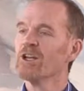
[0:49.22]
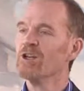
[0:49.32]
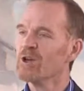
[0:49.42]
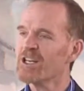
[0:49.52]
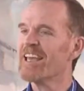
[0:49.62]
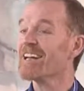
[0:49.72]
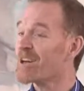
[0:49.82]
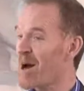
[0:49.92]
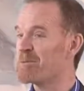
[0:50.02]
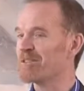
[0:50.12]
You can
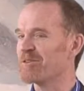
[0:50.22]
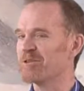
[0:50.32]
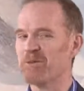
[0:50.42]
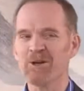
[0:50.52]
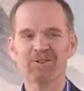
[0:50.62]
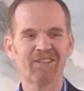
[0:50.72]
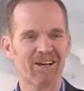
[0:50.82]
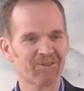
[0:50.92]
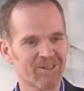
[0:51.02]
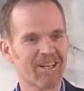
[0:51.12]
get copies of his books
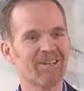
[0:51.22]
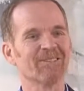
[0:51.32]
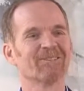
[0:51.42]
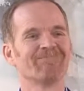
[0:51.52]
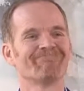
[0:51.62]
downstairs.